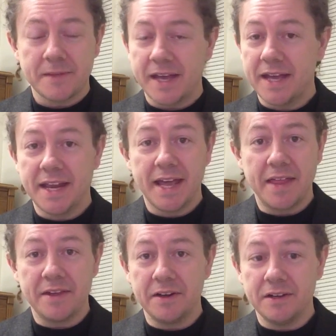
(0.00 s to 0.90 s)
Any
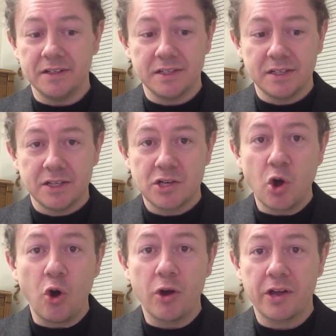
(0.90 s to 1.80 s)
other
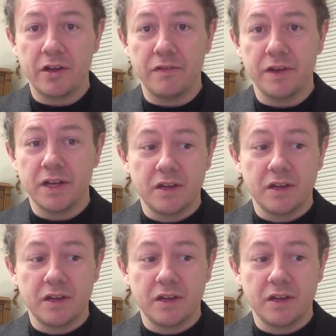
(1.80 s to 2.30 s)
talk of